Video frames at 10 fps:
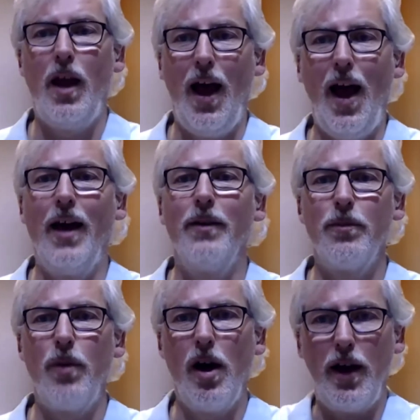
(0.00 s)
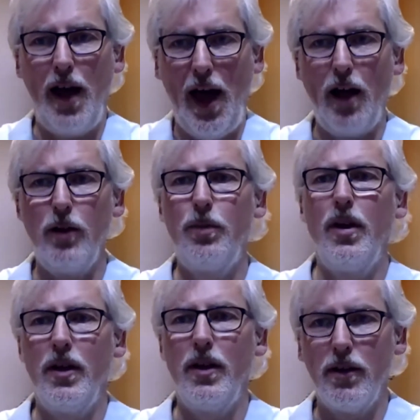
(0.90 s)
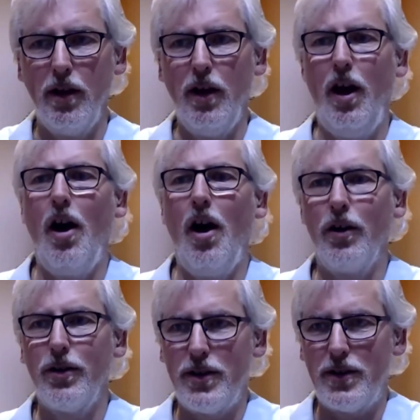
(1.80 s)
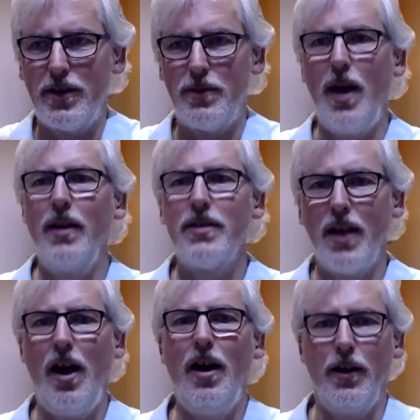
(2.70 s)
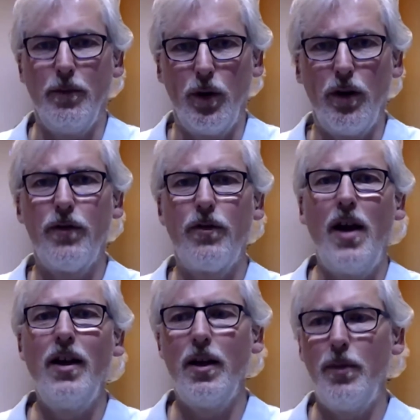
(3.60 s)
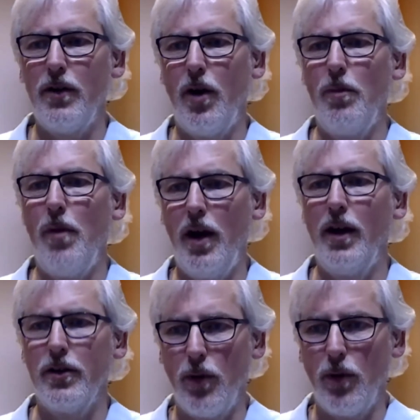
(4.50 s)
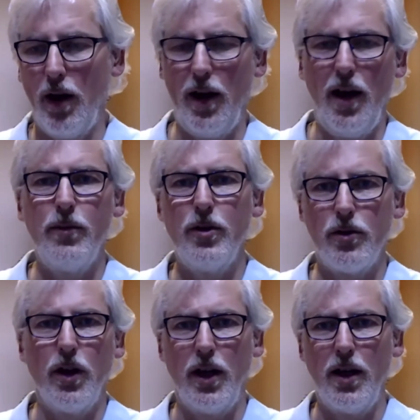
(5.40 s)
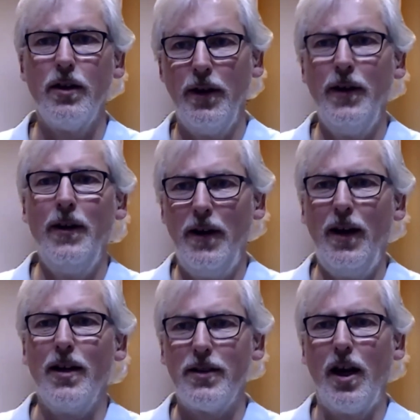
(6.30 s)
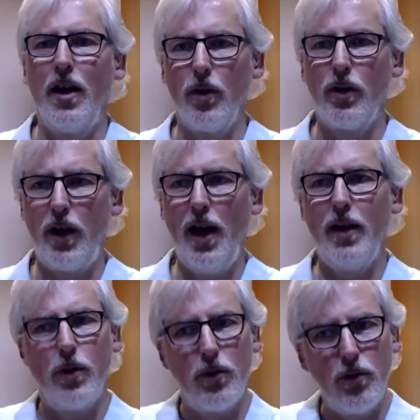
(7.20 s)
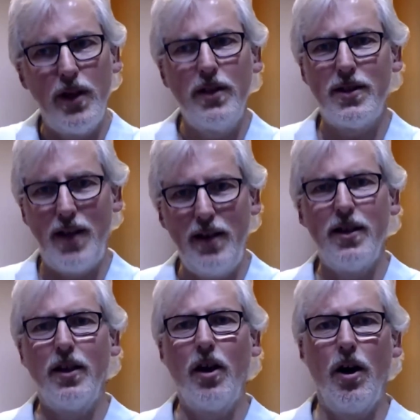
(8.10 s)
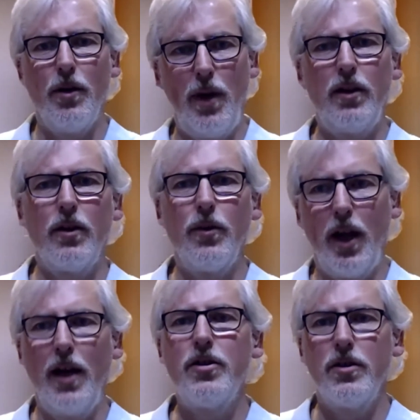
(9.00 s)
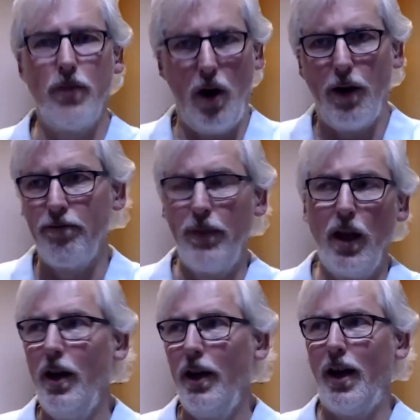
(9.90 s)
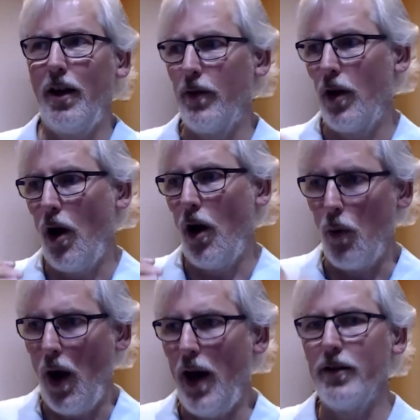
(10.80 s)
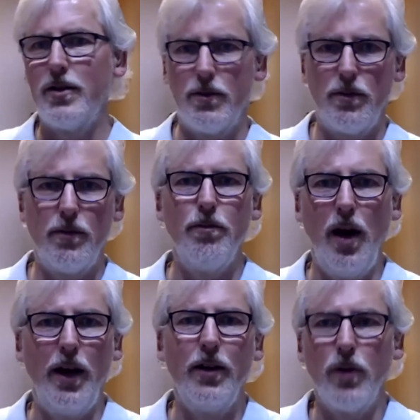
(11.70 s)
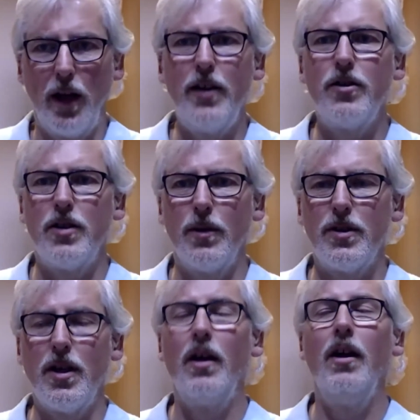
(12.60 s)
And by helping us spend time with a friendly bit of our mind where imagery is kind of okay, we're resetting our mental relation, our kind of awareness mind relationship to say,